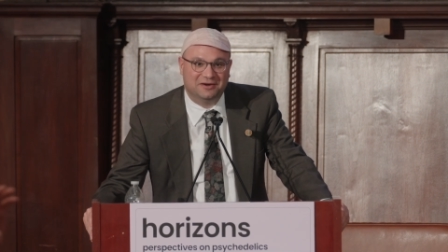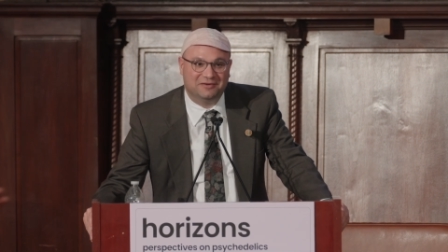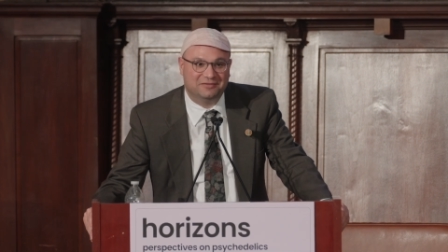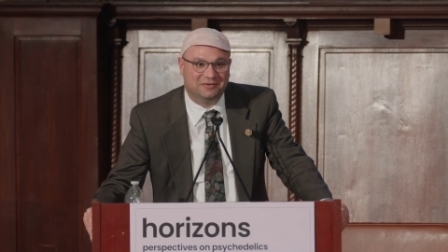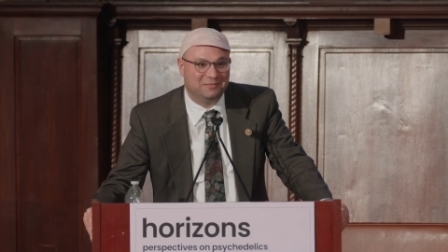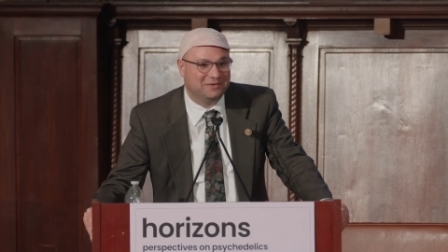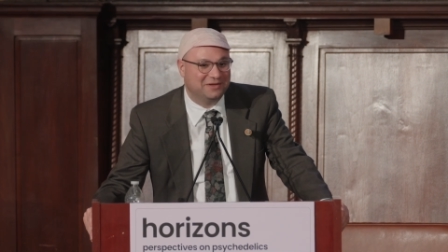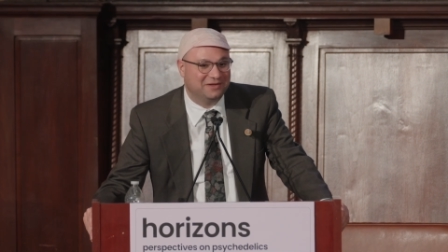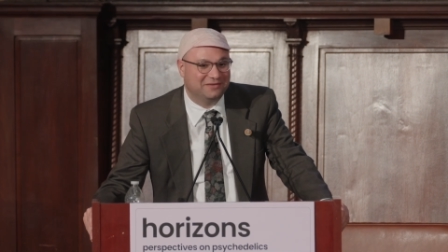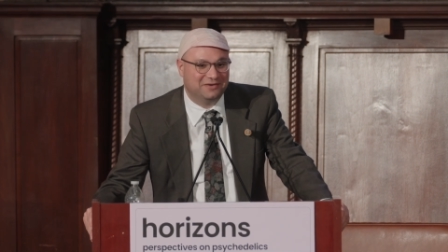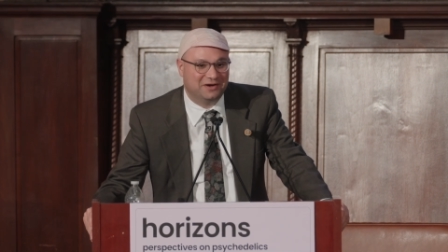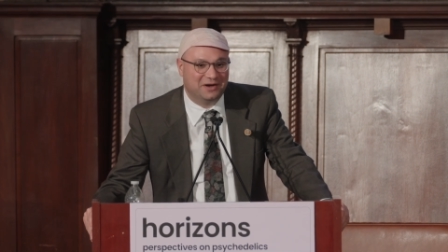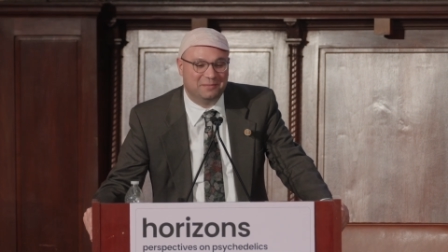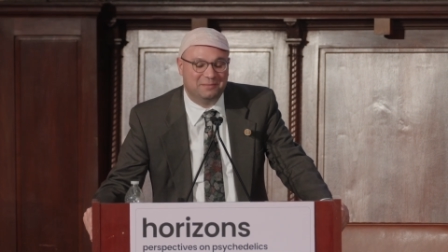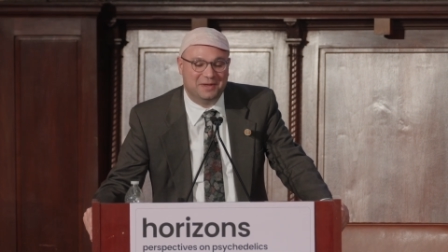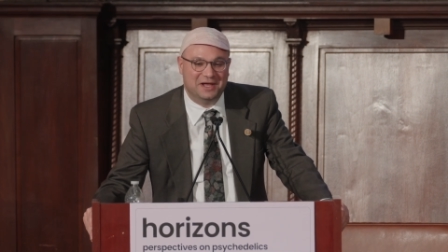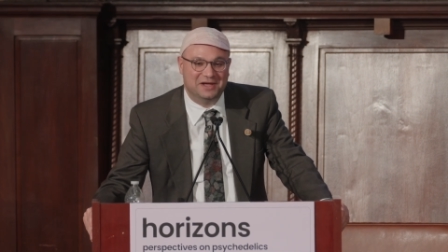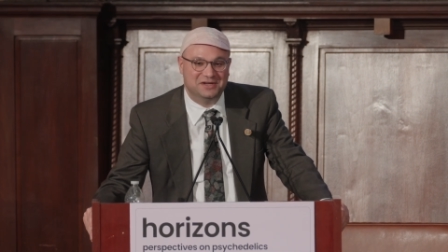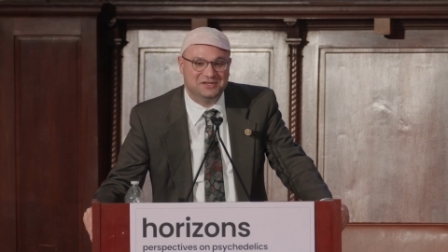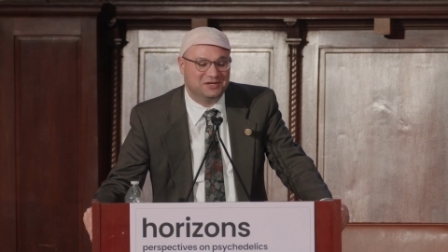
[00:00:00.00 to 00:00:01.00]
for being very
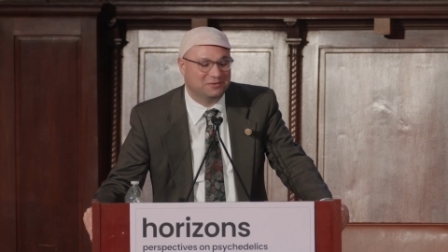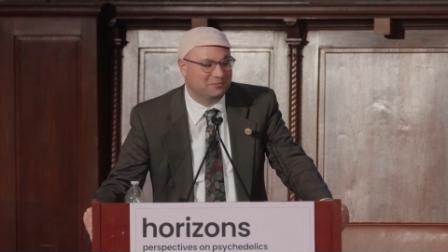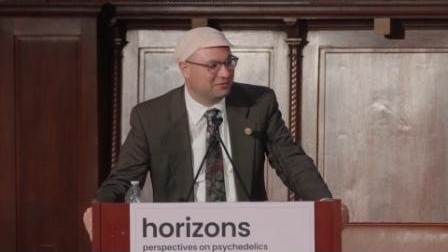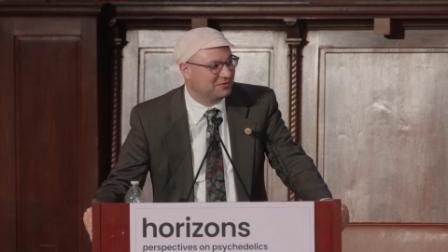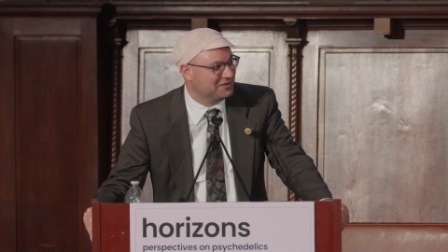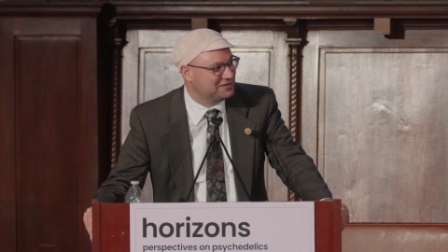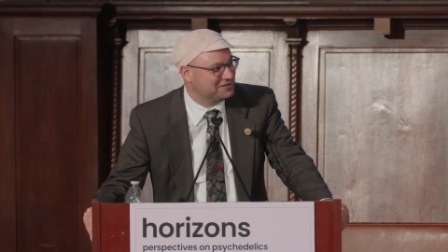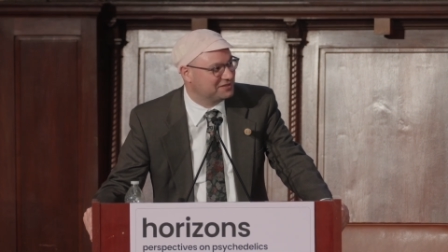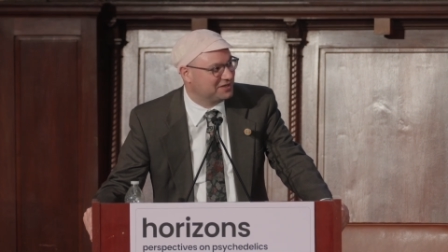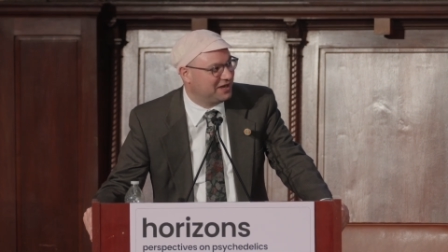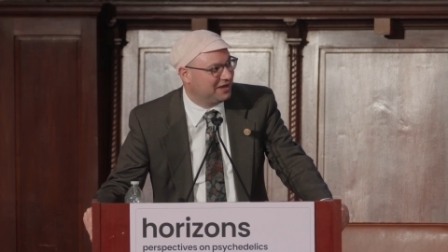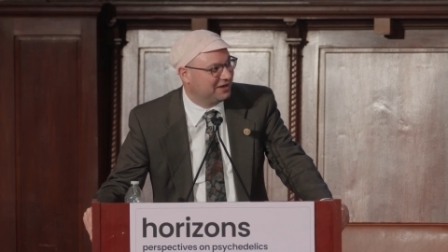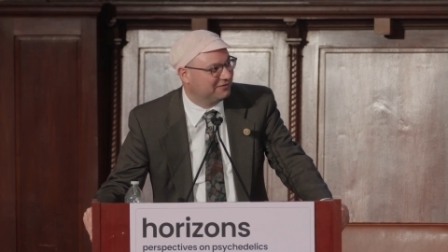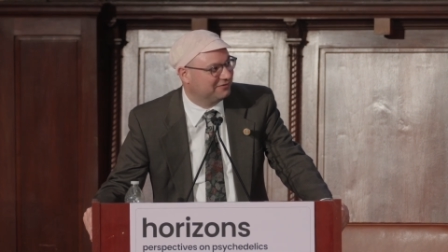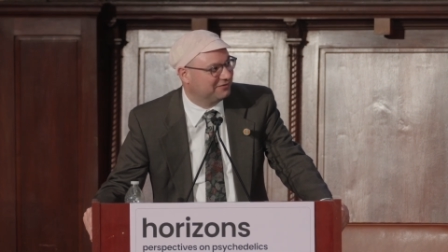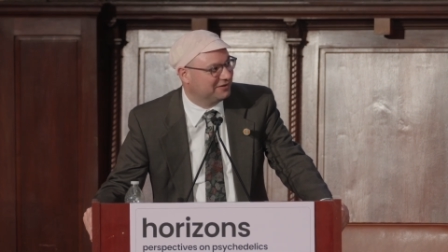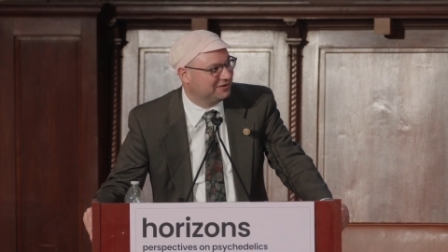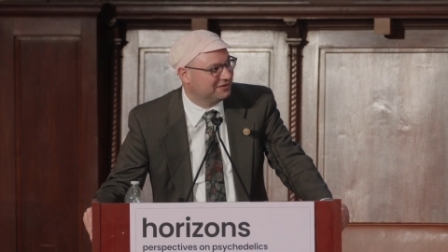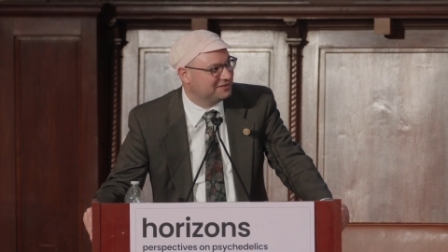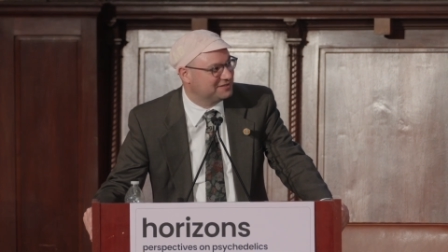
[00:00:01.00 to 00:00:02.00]
patient with this
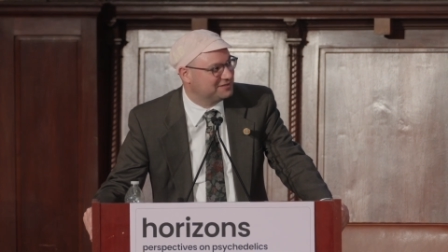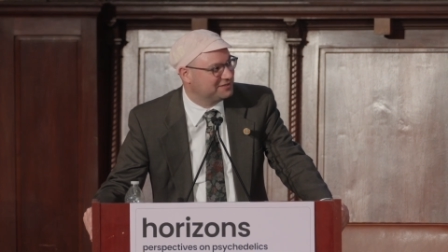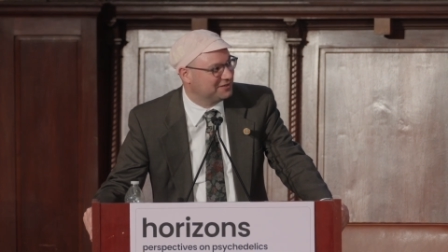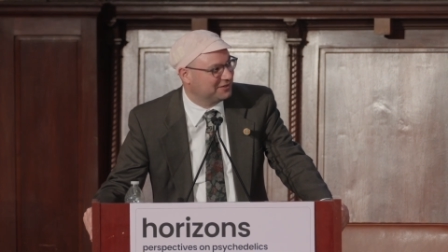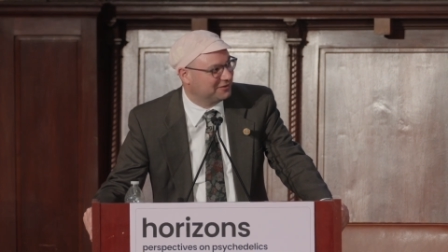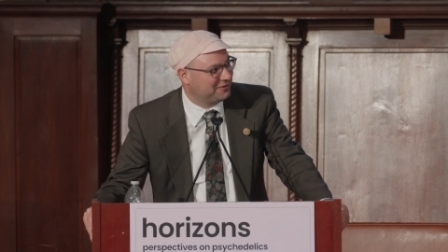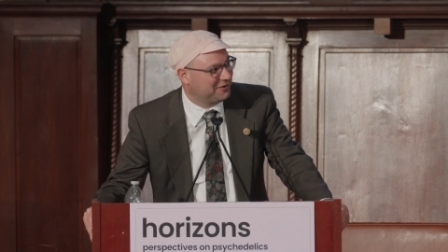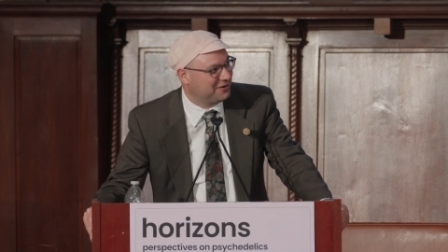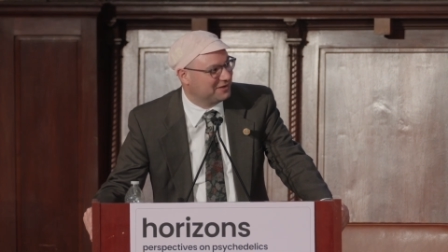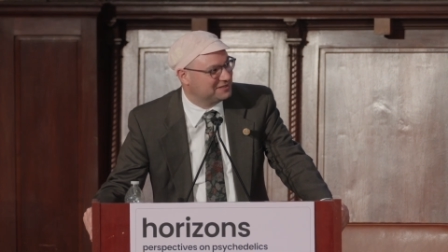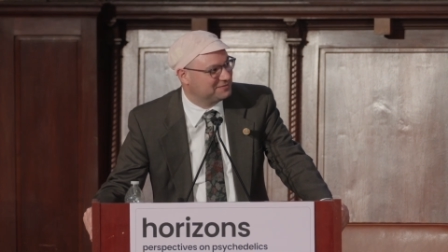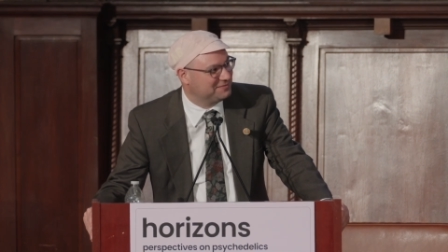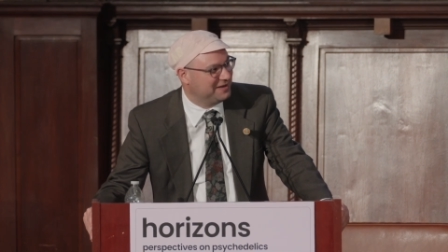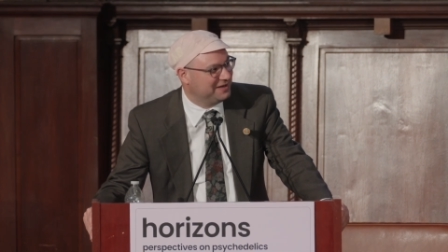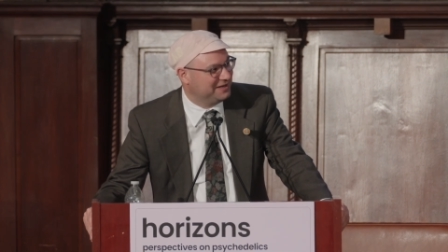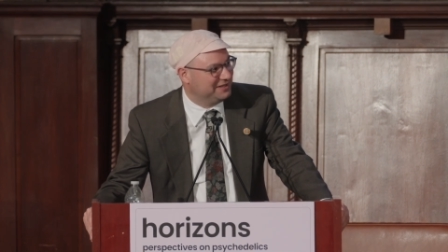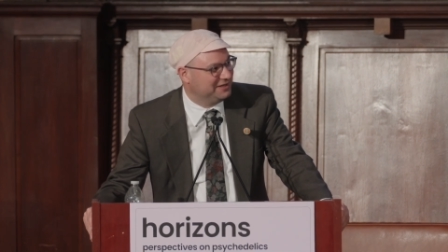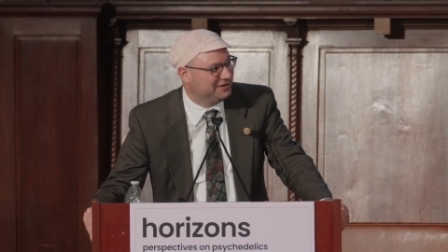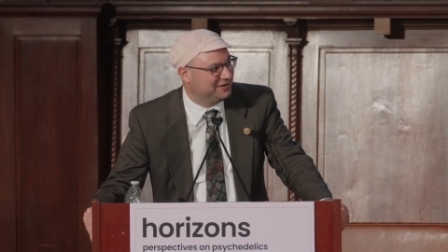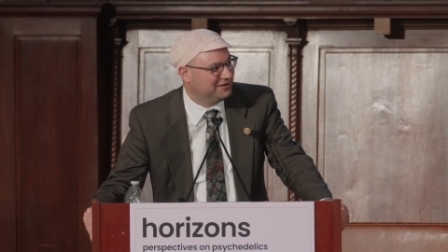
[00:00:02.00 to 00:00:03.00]
conference across
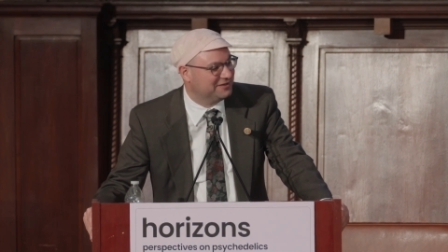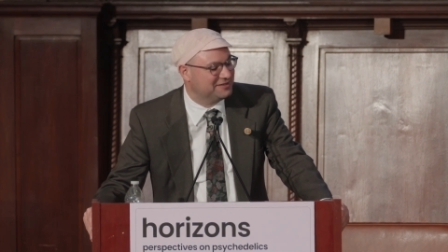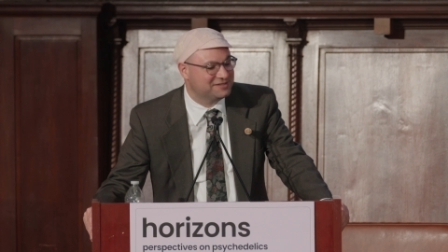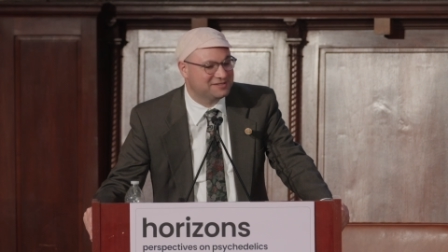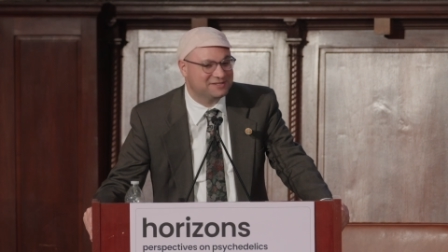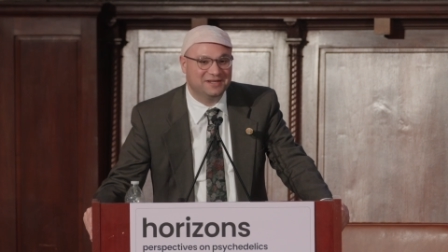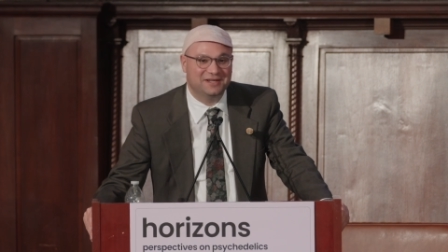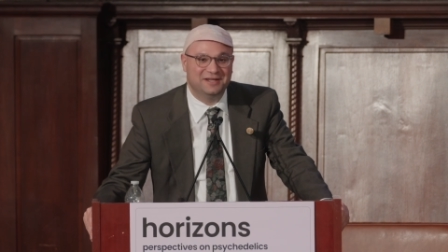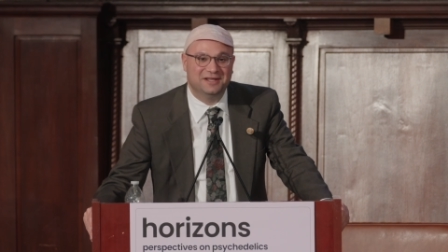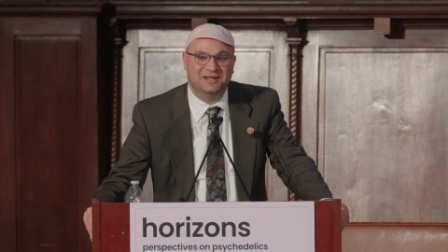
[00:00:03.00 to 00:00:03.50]
many years,